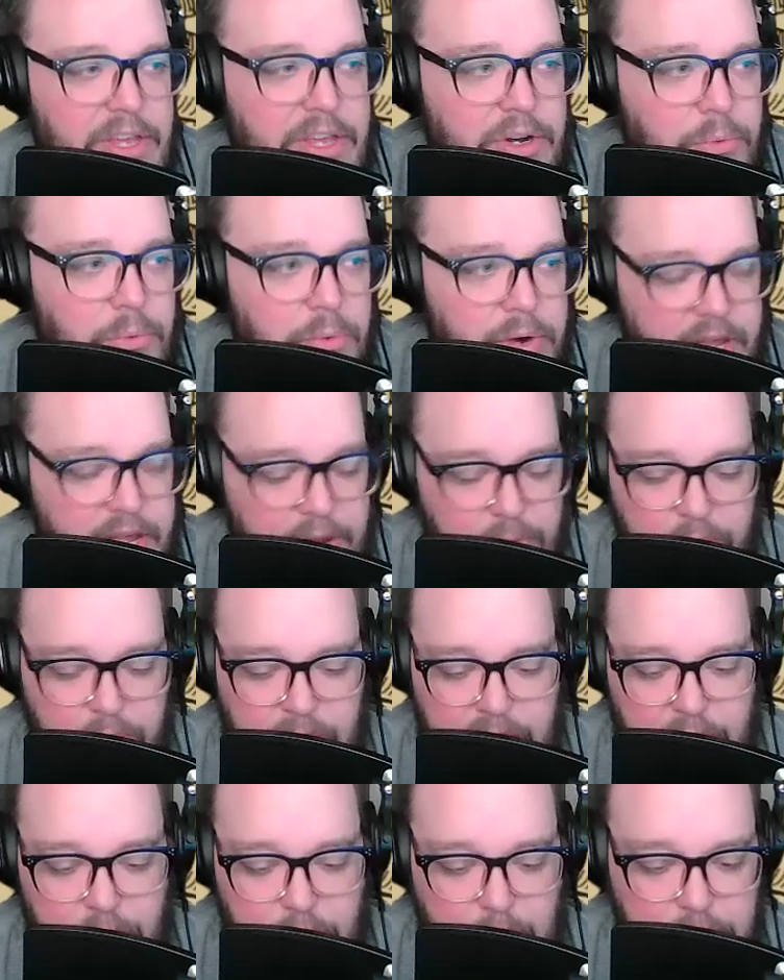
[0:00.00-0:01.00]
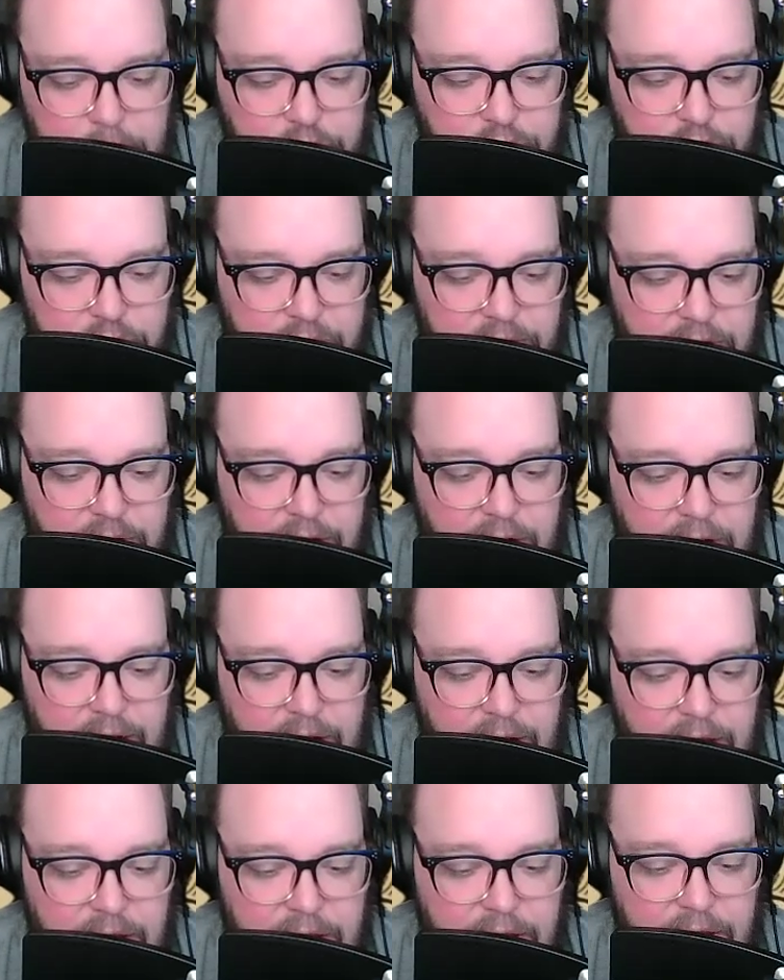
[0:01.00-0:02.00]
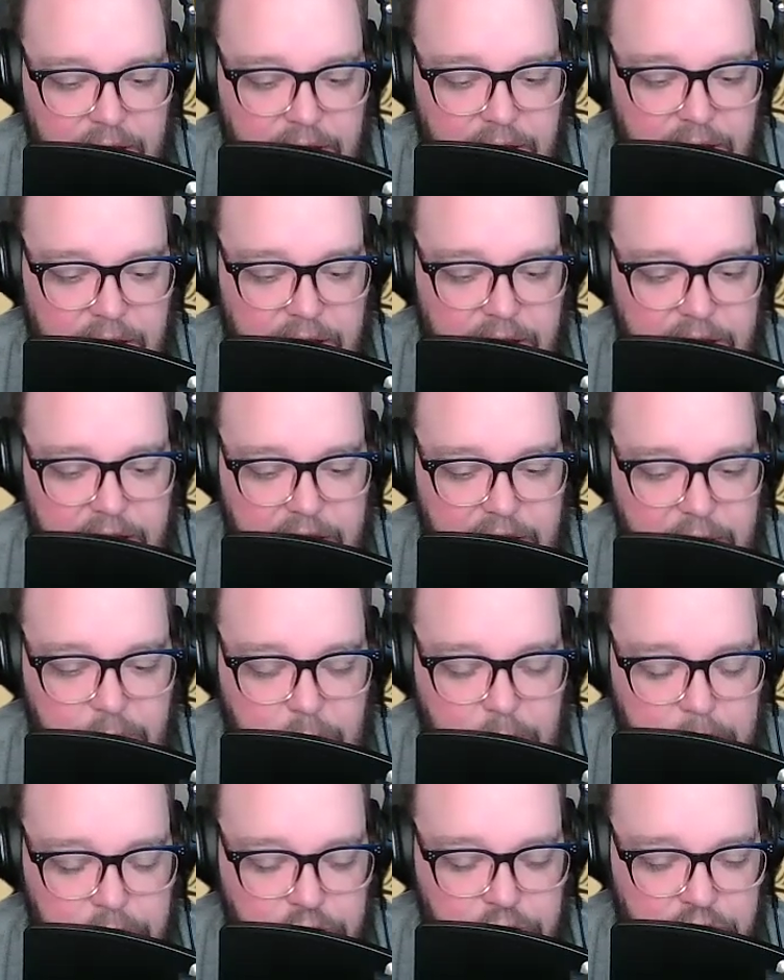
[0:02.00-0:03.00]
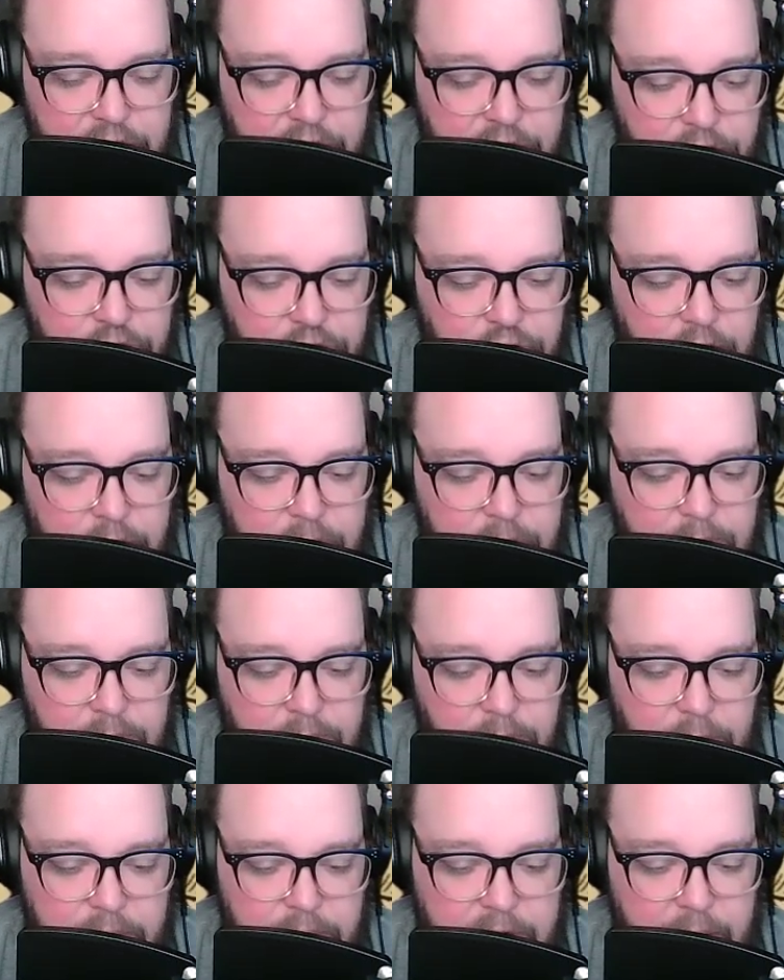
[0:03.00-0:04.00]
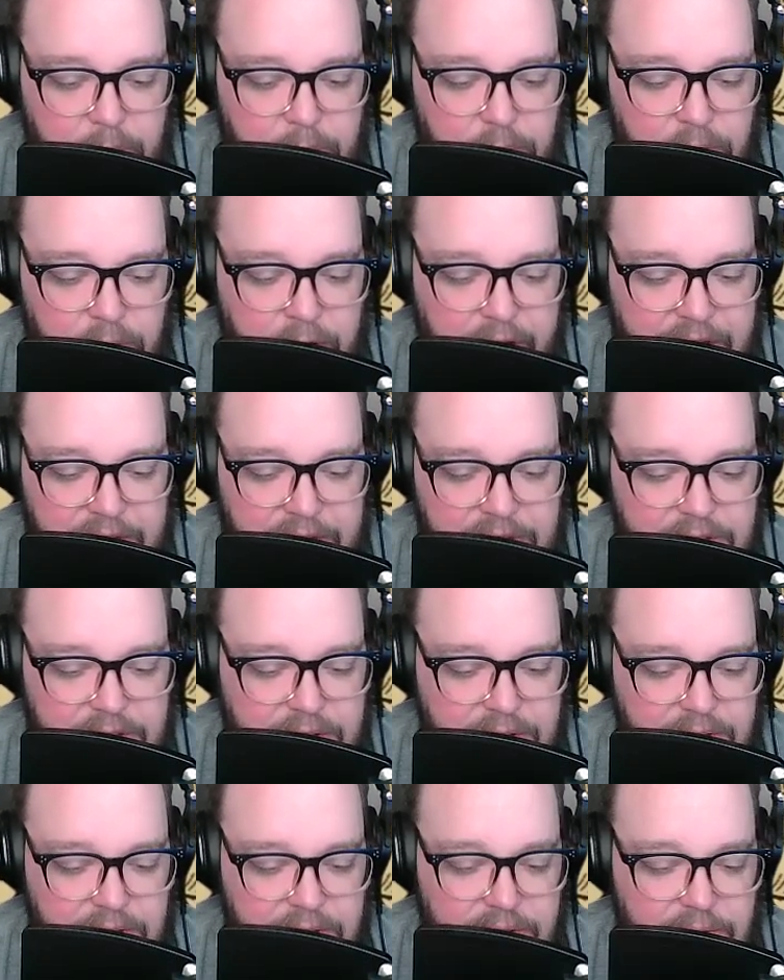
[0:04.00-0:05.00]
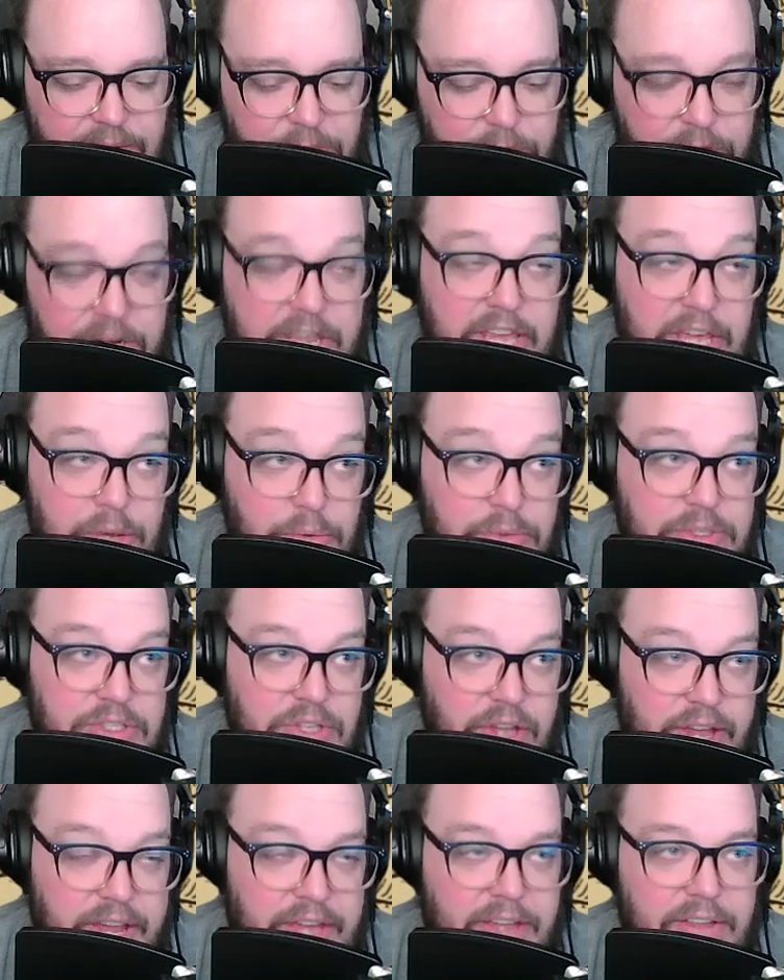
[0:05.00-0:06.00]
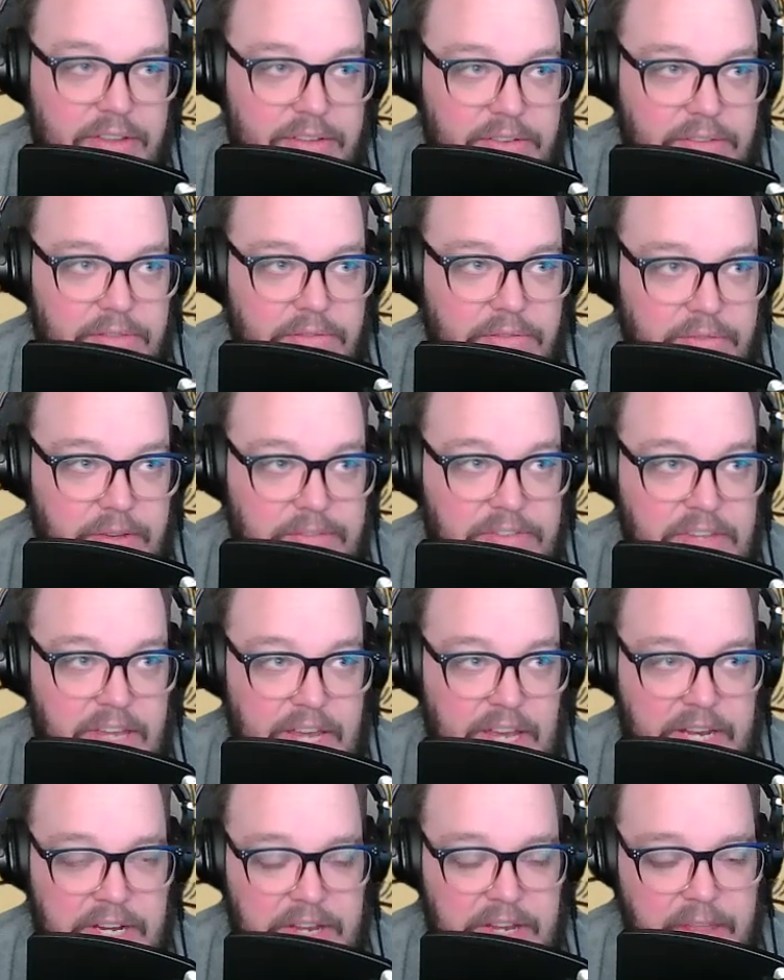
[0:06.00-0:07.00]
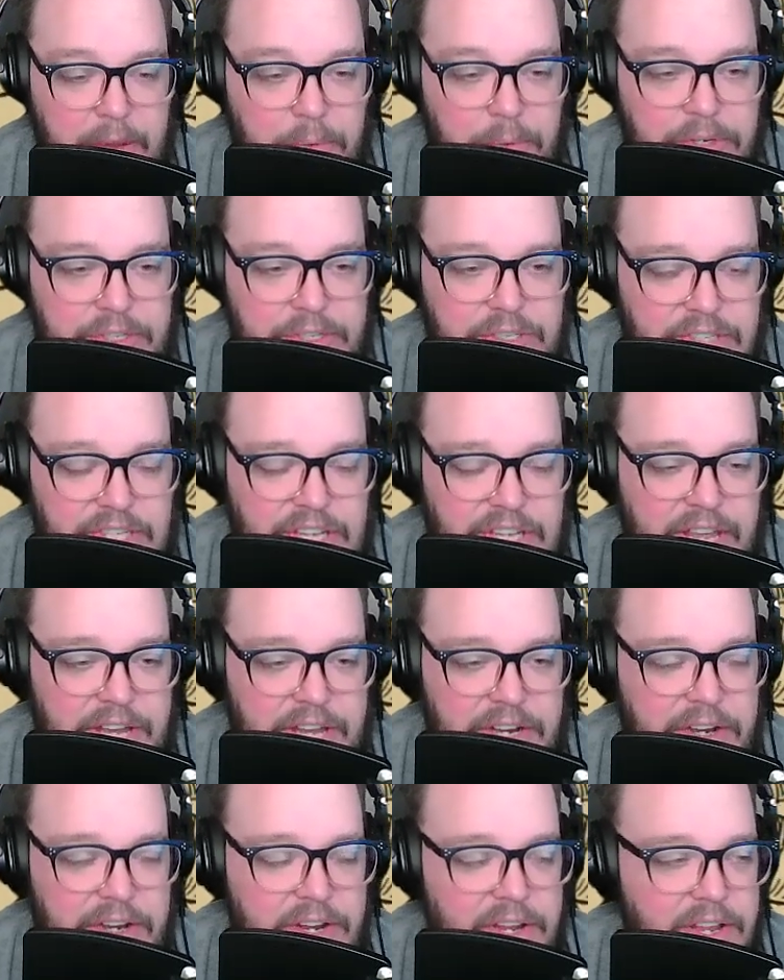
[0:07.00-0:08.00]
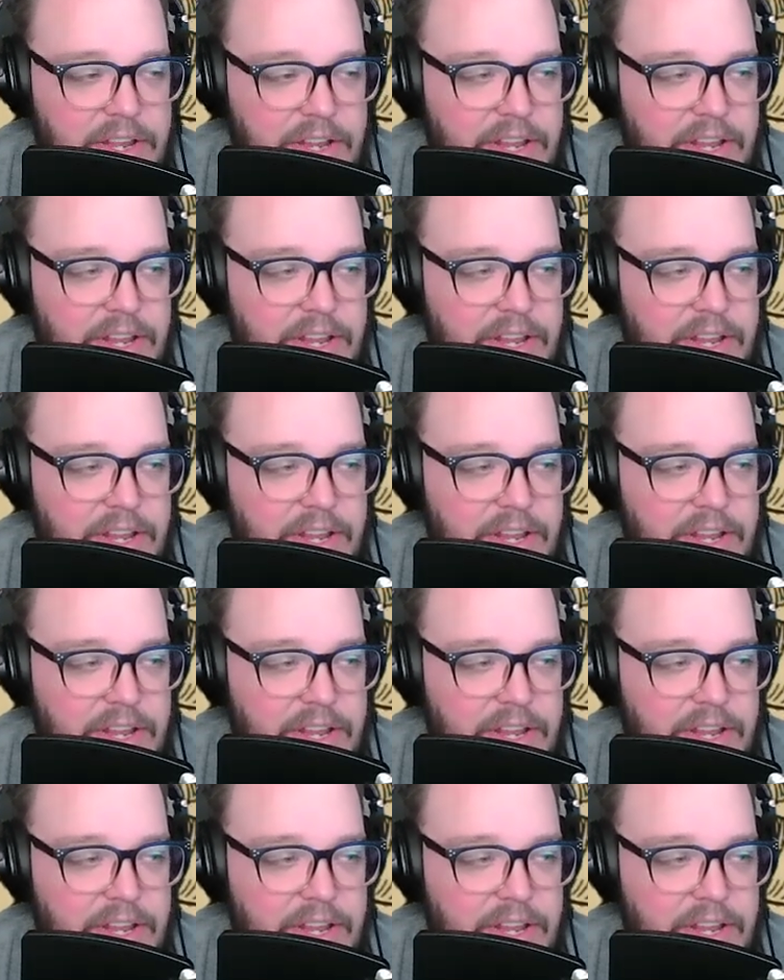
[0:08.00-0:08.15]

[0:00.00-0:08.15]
he ruptured an eardrum when he was like 15 and they were 10.